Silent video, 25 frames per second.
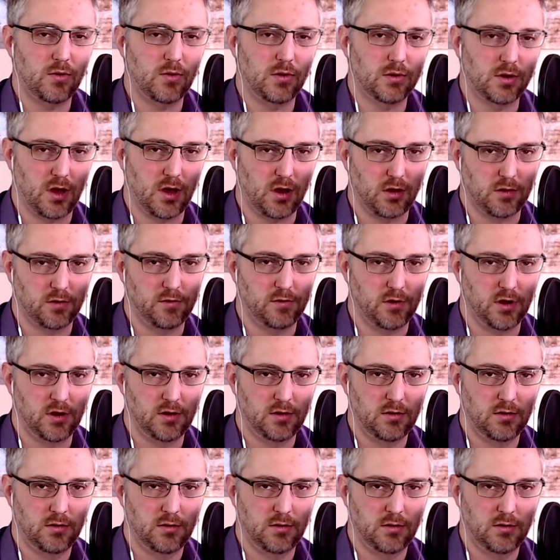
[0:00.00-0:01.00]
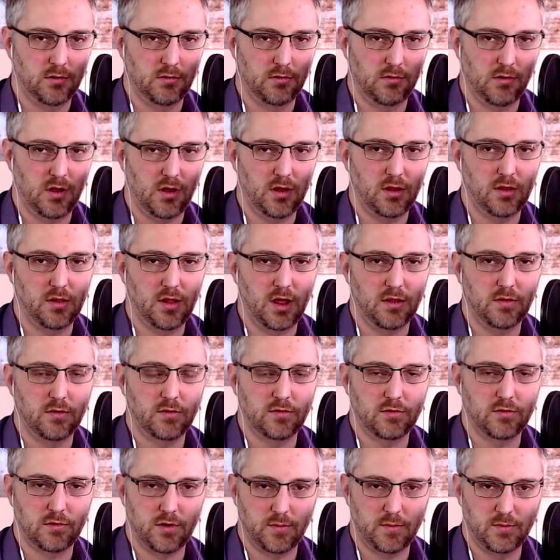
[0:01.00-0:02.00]
doctrine, and let the
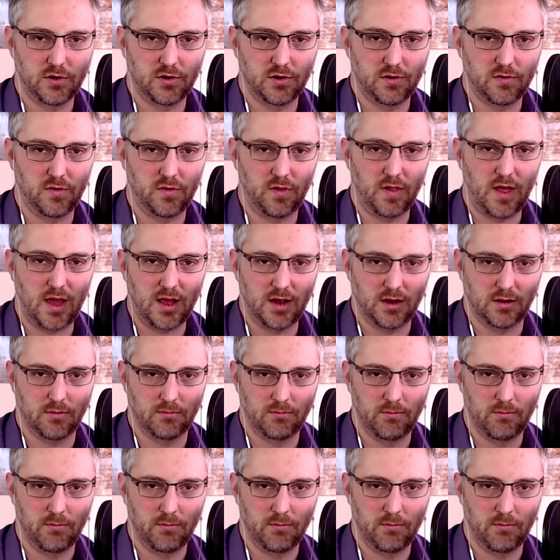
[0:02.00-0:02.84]
Scriptures lighten